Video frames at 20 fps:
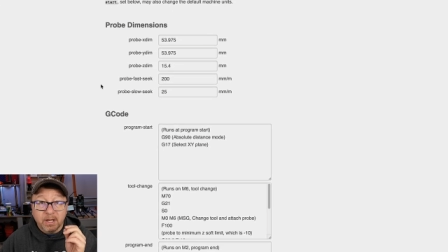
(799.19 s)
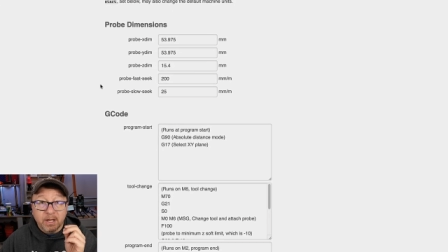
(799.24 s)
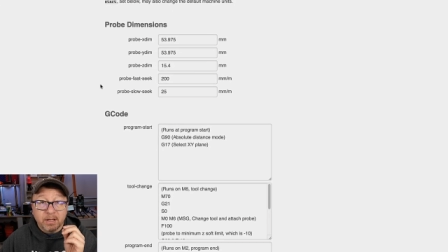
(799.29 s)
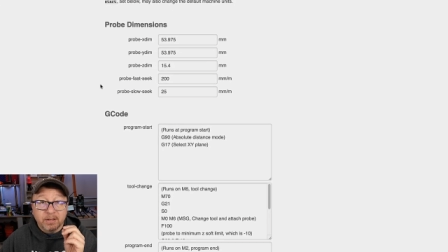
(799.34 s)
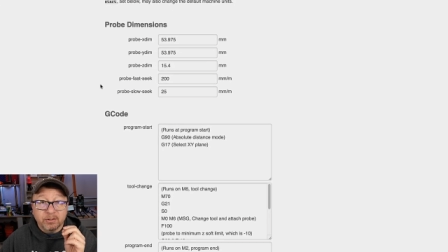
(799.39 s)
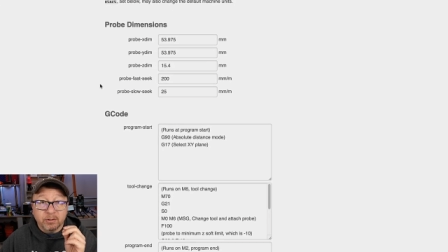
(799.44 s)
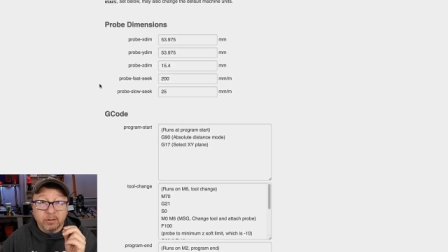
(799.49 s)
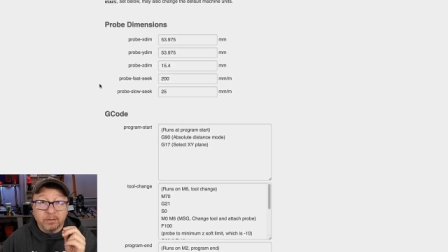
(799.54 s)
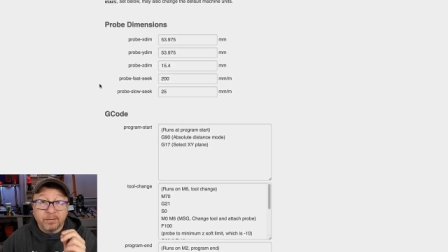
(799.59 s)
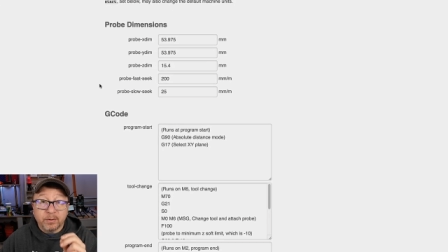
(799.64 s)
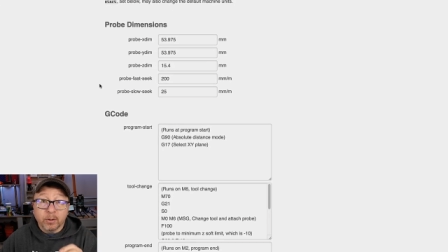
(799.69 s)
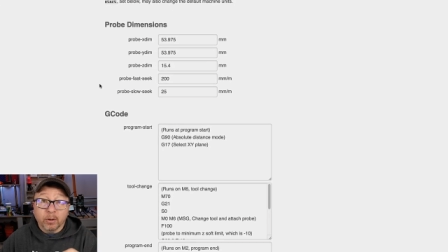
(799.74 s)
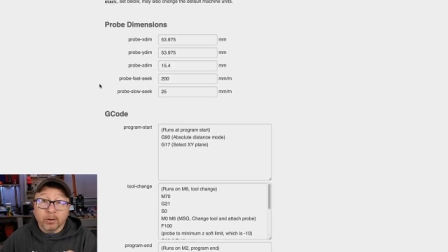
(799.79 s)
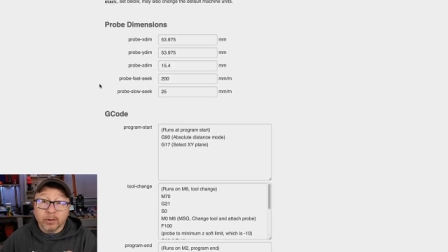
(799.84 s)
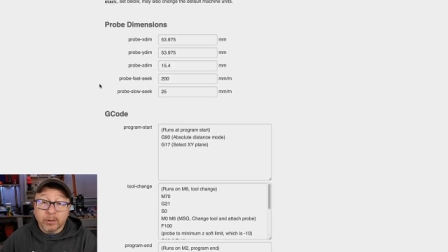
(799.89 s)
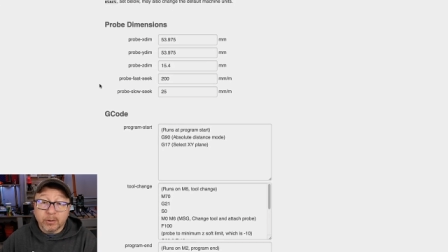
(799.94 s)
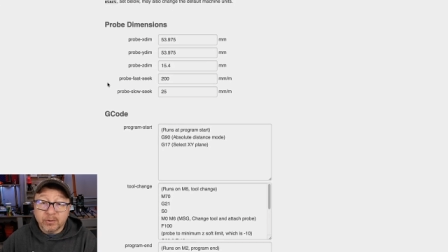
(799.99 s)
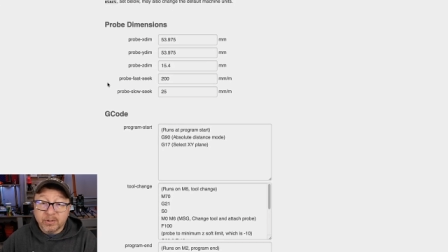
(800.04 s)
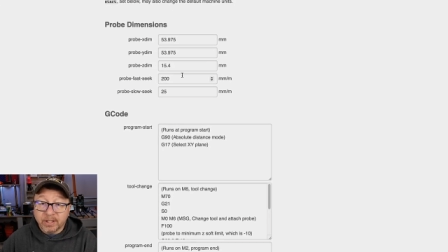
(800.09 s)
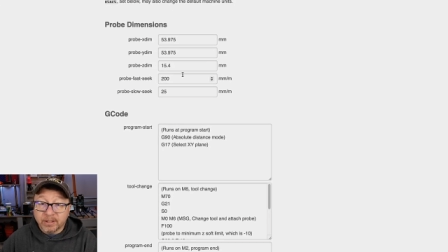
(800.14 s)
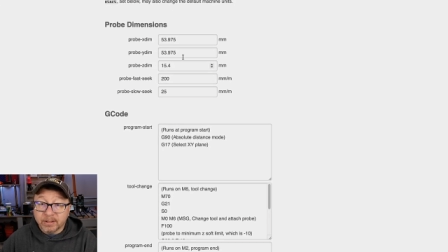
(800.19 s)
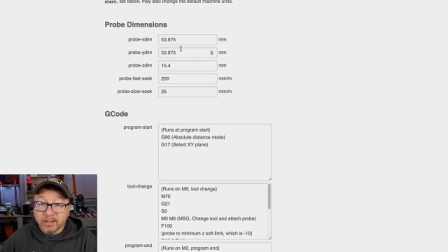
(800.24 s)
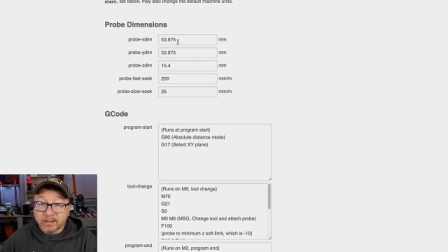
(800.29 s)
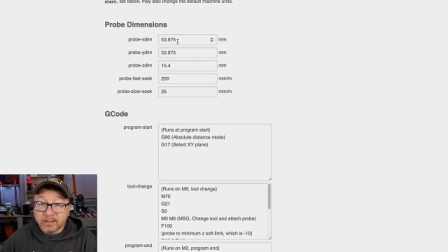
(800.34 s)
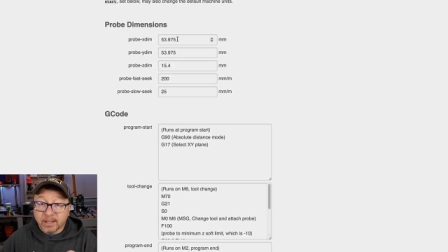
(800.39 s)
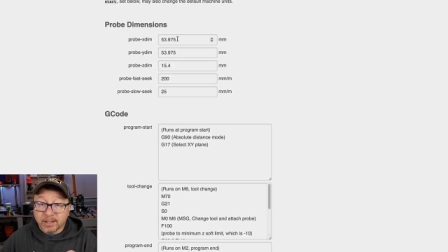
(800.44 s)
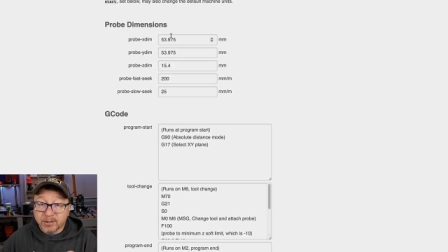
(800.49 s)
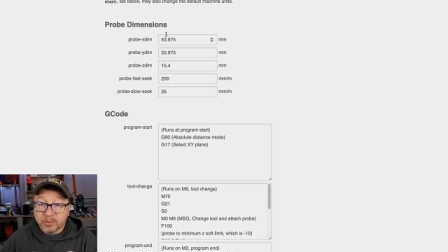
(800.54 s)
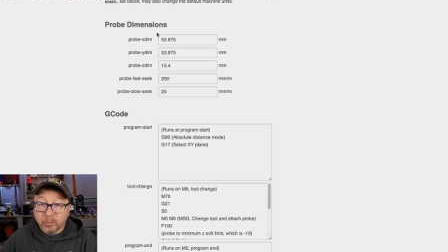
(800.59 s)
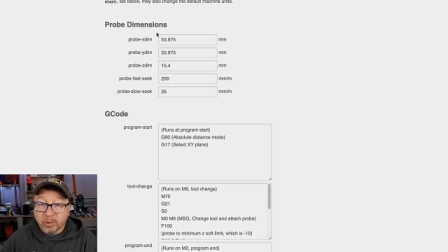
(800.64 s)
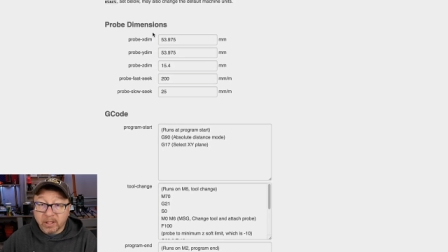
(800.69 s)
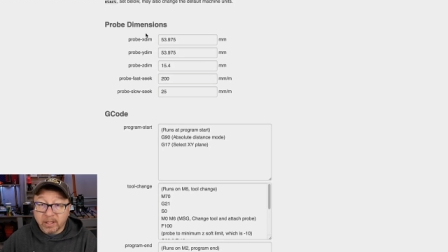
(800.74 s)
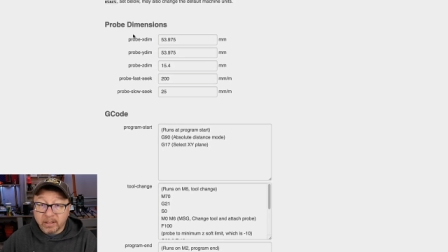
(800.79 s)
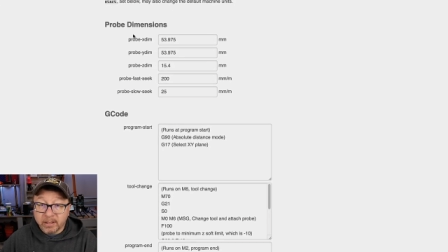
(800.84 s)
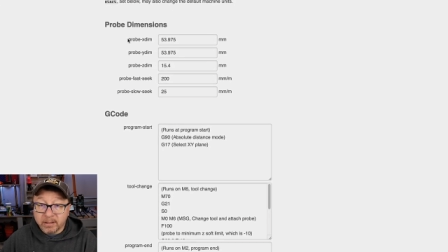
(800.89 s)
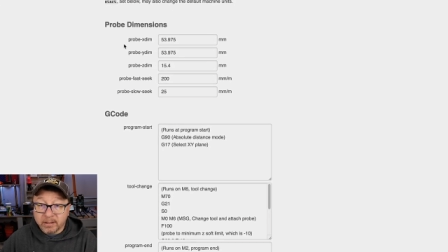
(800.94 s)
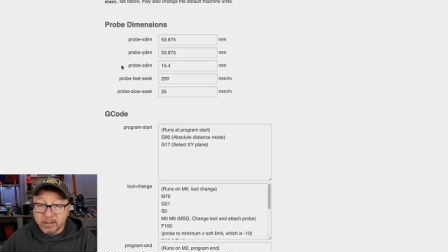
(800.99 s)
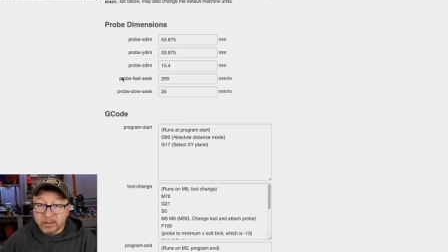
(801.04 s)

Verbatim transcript: So if you are using the touch plate,